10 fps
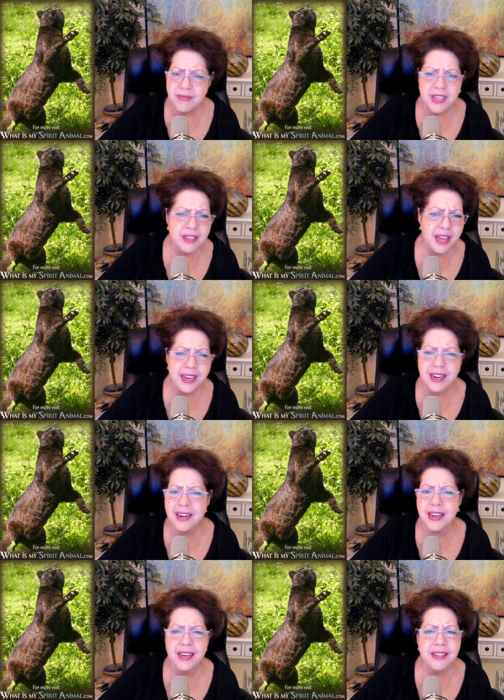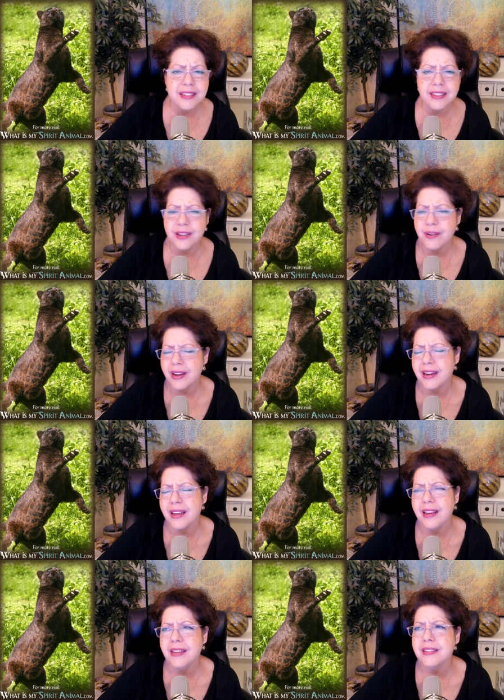they can easily, you can
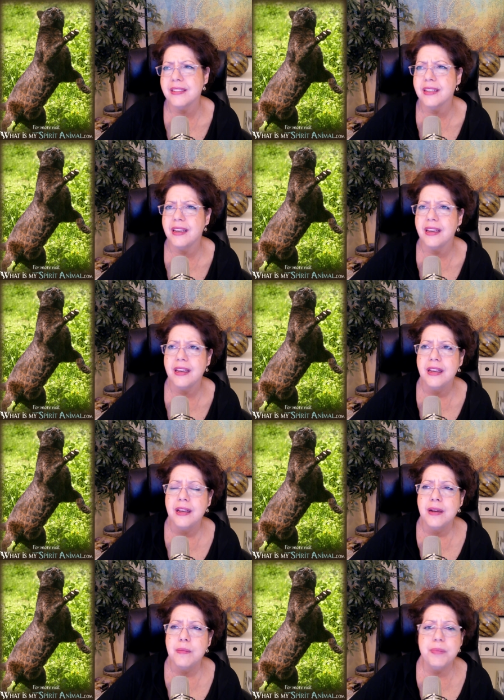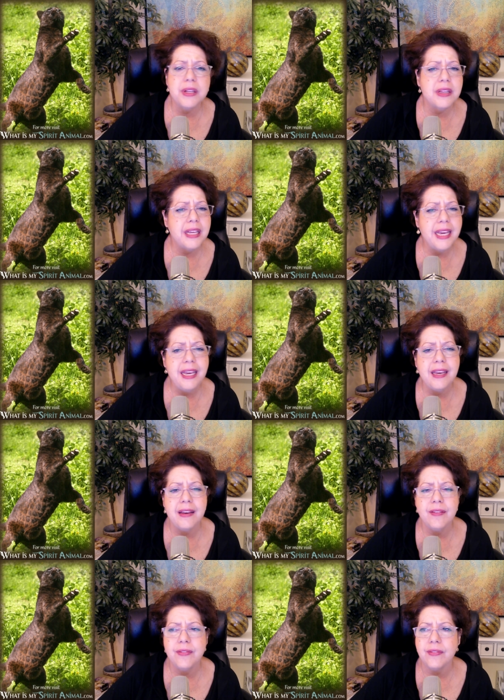easily
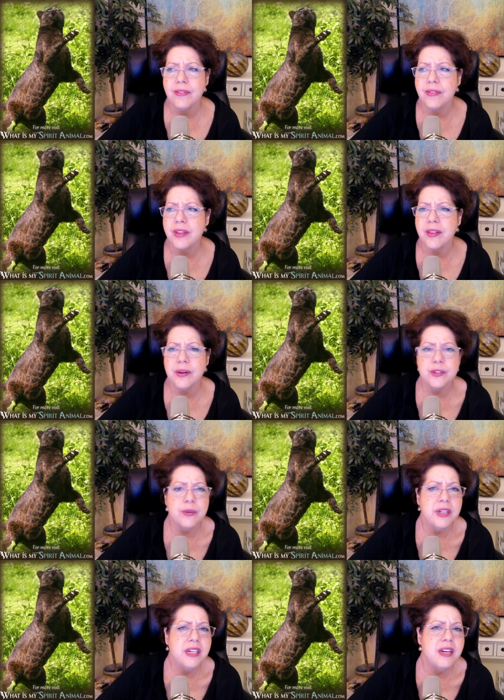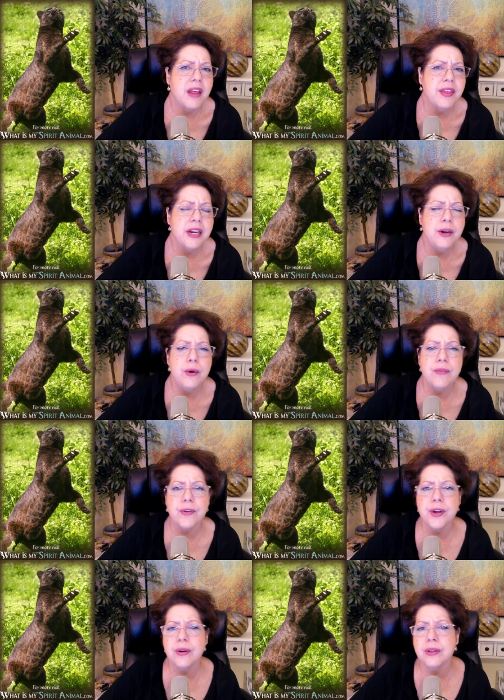believe that there's really nothing new for
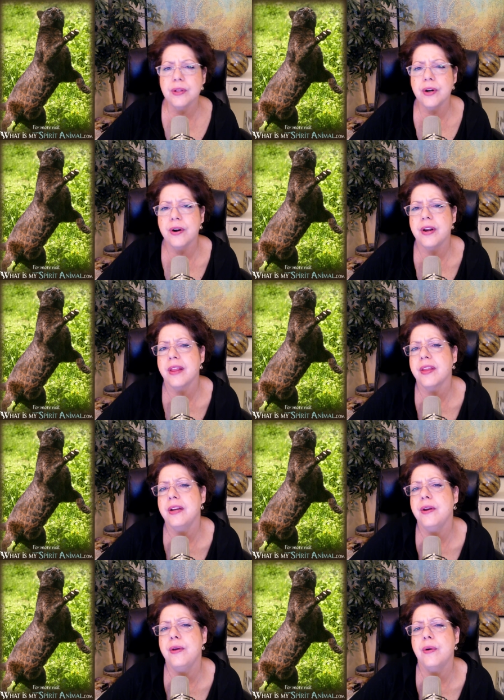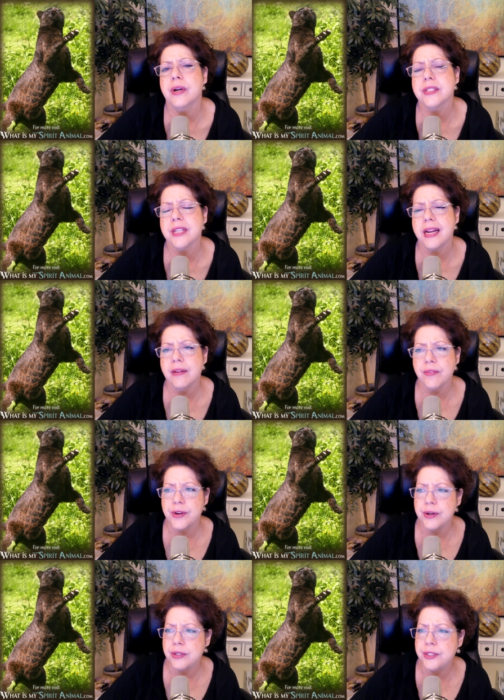you to learn, nothing new or exciting for
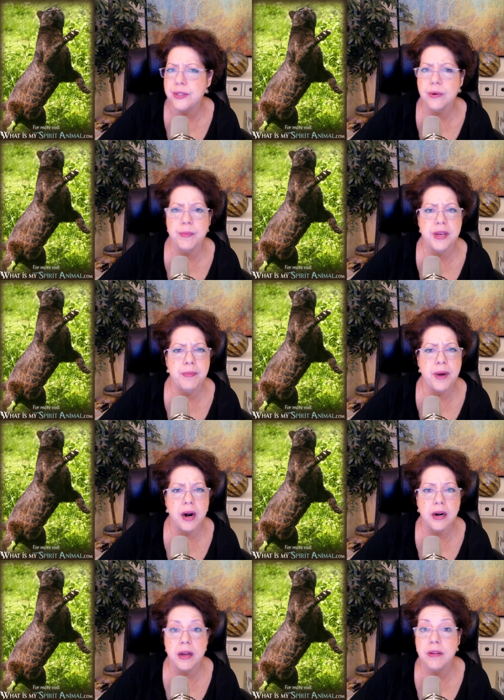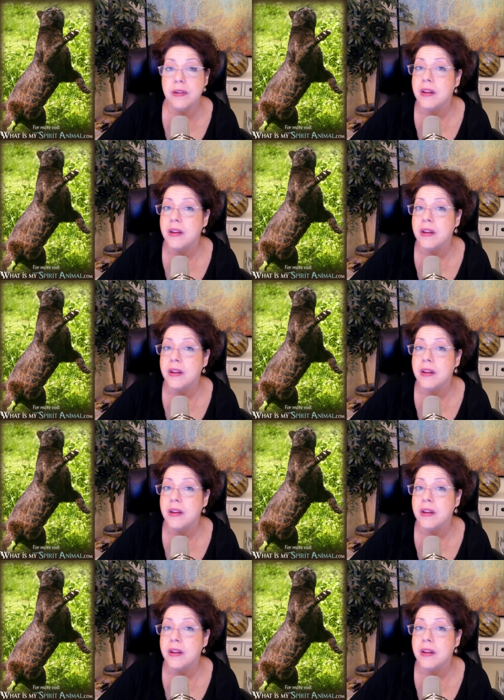you to do or be a part of.